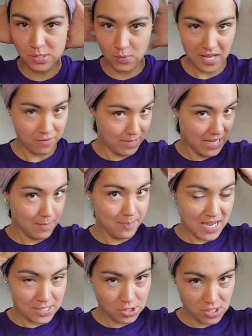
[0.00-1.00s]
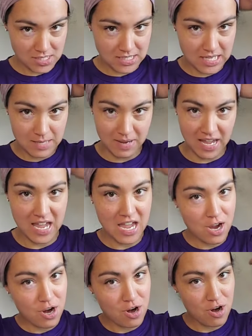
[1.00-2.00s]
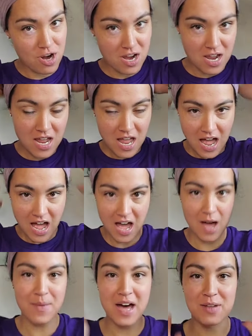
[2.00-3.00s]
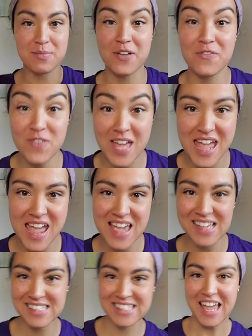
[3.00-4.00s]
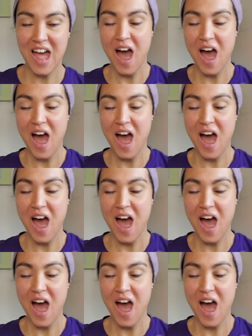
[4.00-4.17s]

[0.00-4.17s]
So I have my headband on to keep my hair out of my face.